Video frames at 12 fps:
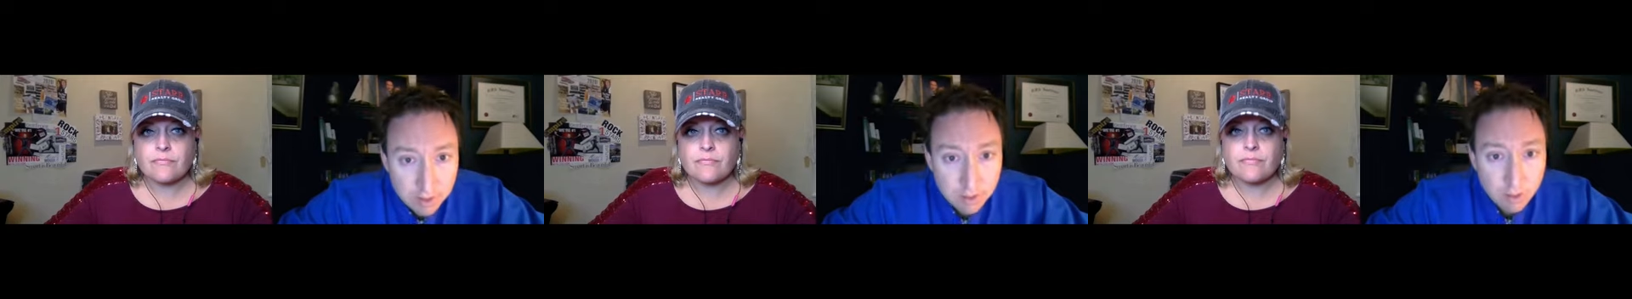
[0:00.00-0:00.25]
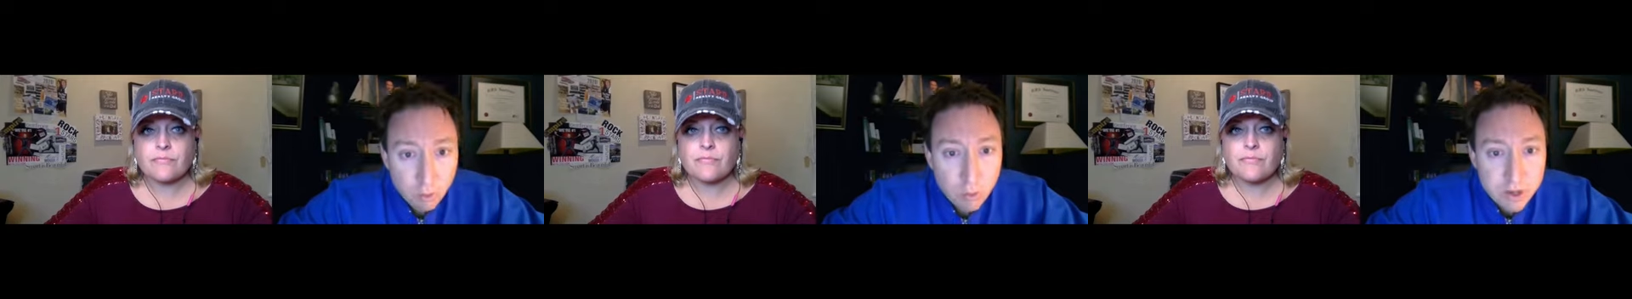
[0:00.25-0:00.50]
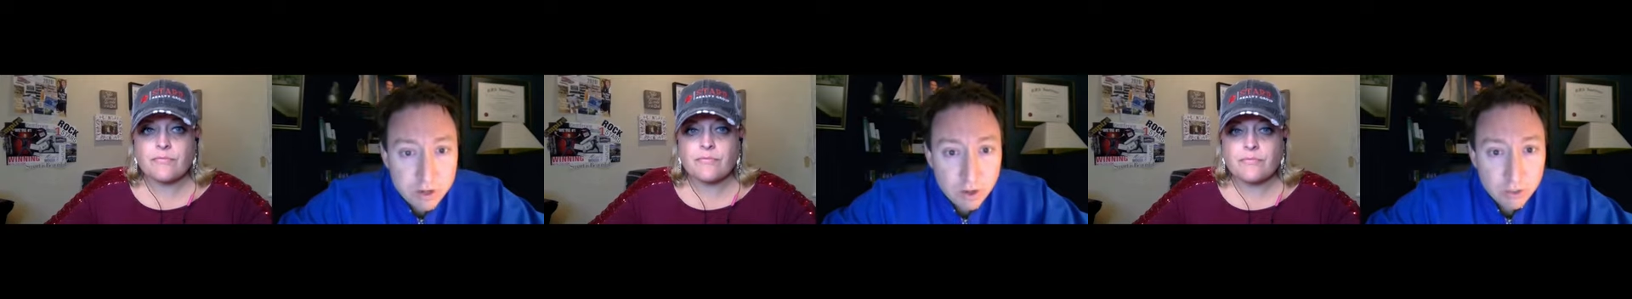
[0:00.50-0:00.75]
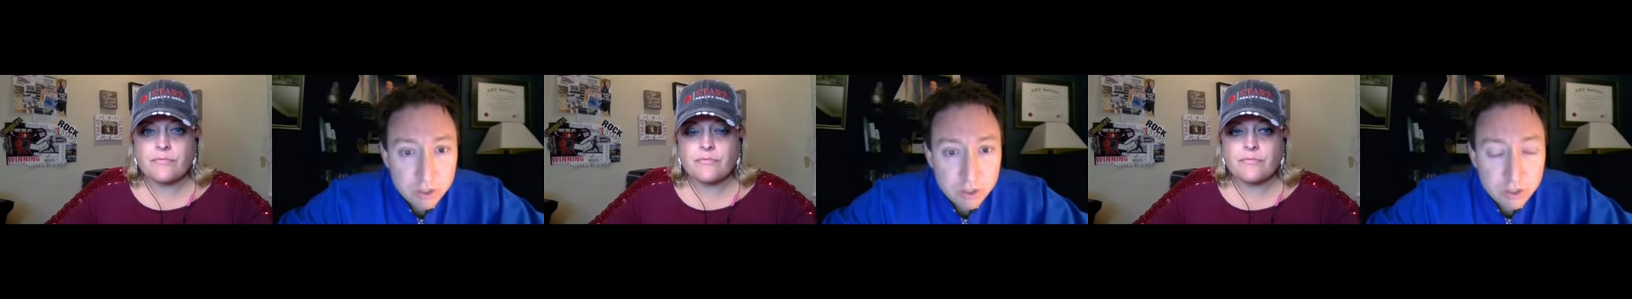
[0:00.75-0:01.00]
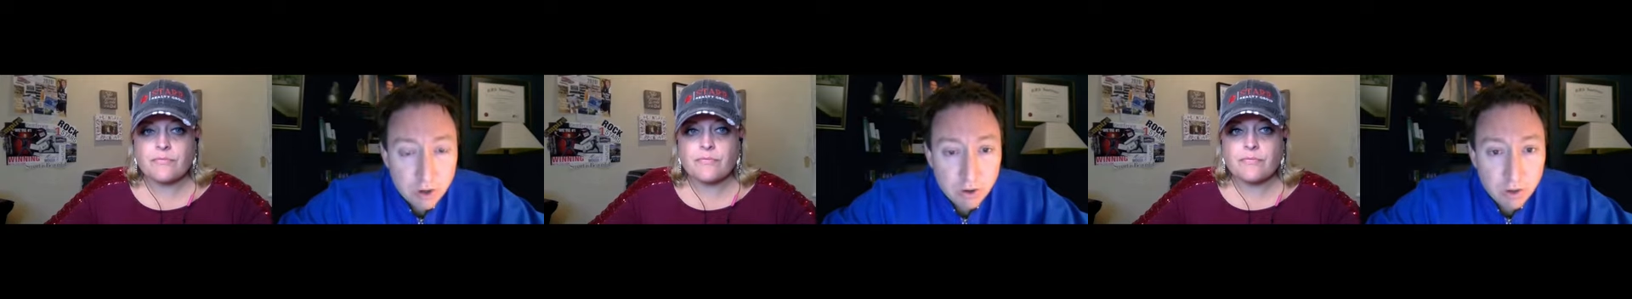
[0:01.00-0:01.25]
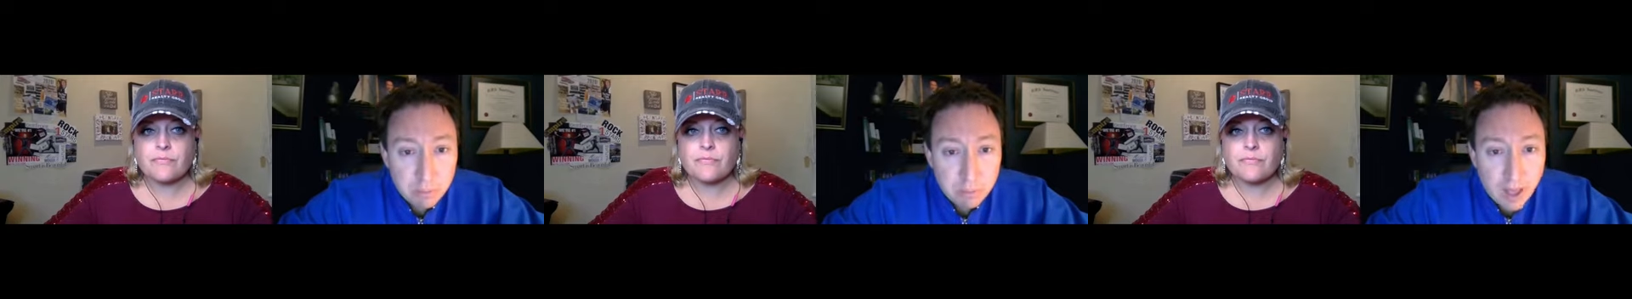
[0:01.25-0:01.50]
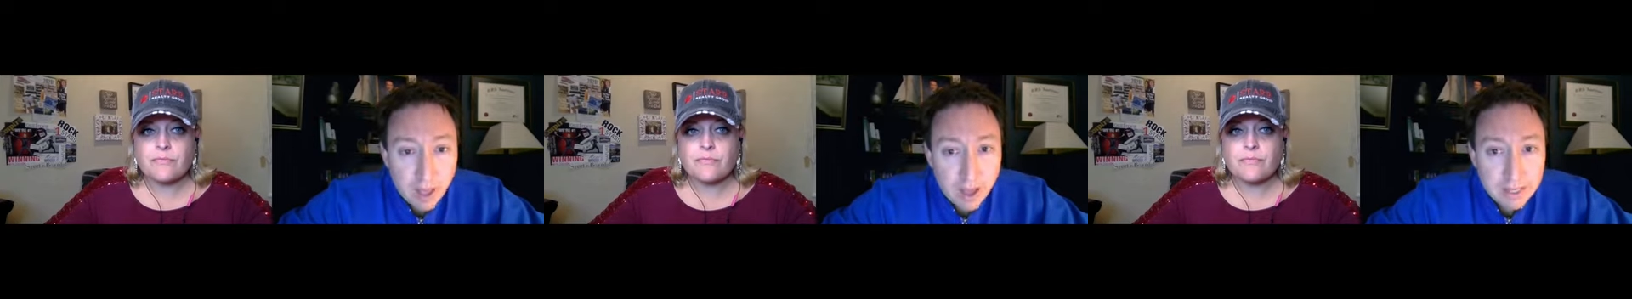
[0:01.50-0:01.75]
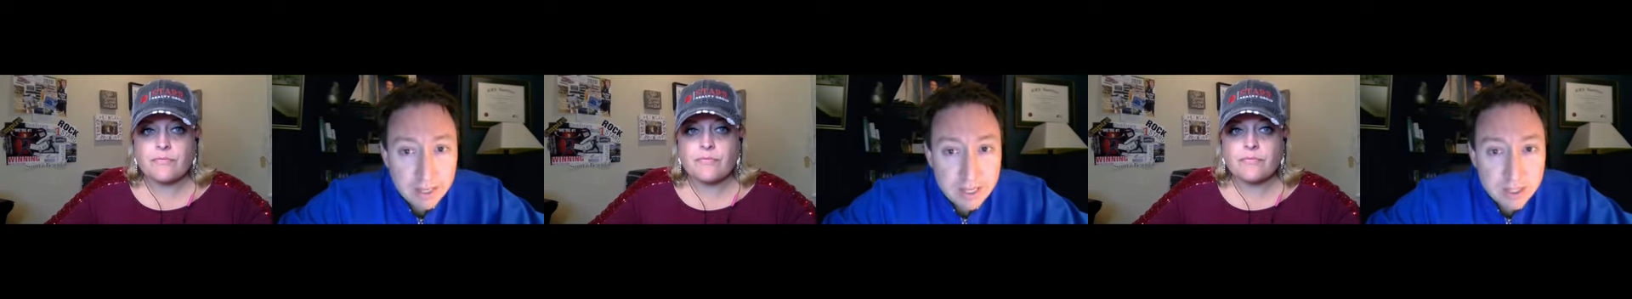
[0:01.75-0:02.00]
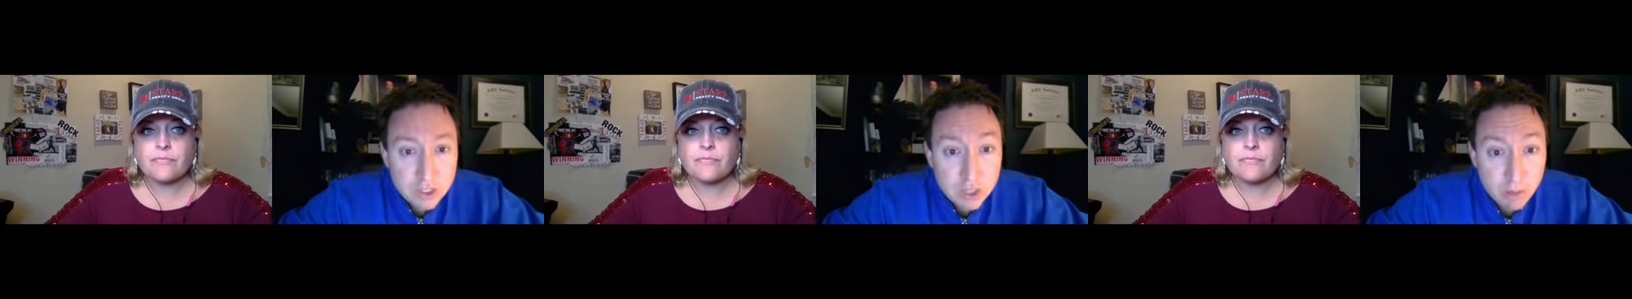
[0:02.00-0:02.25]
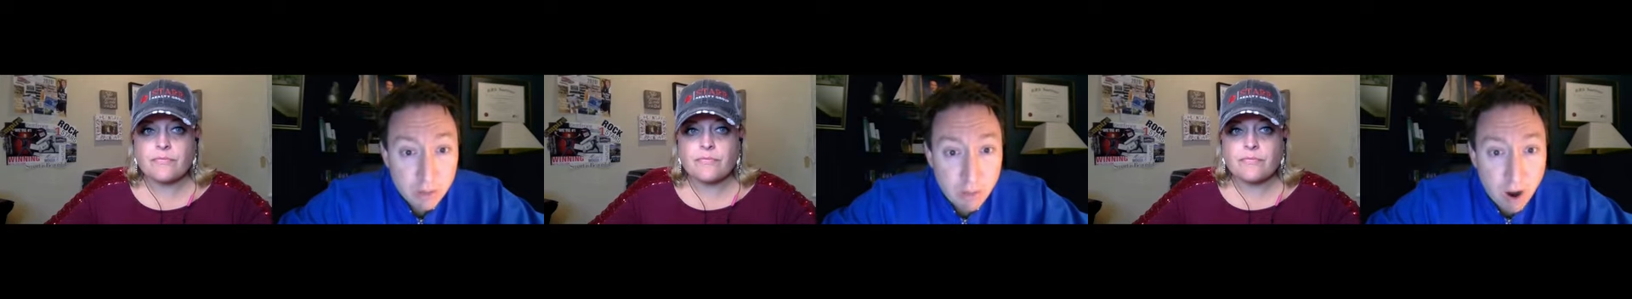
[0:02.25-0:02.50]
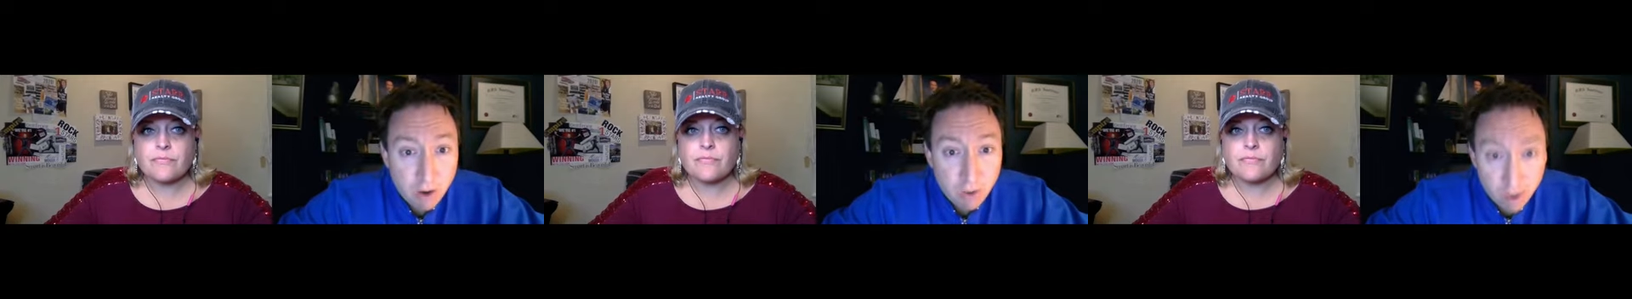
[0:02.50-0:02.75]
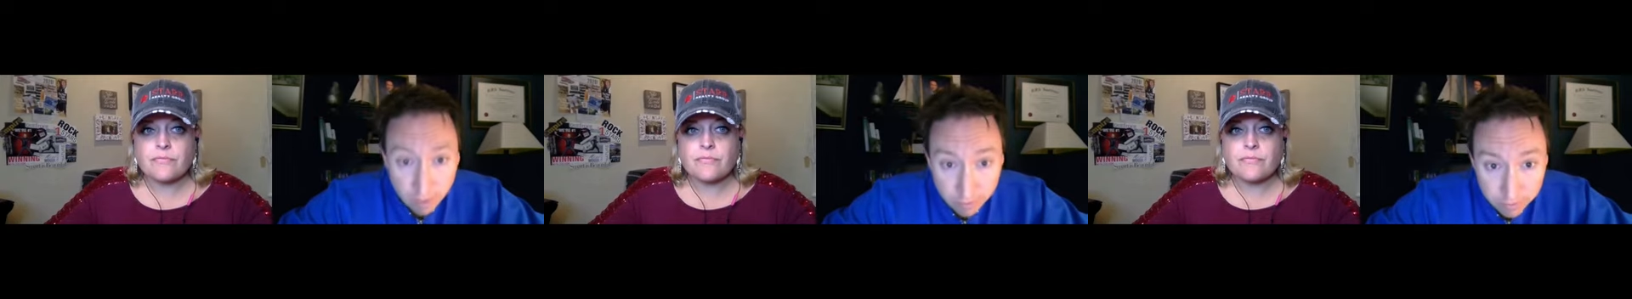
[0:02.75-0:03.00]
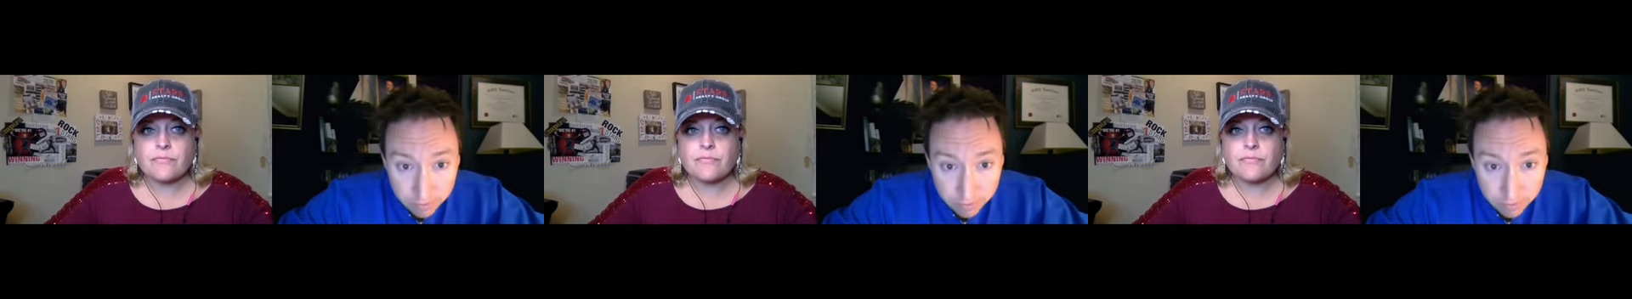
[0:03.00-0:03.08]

Speaker 1: The window to start applying is tomorrow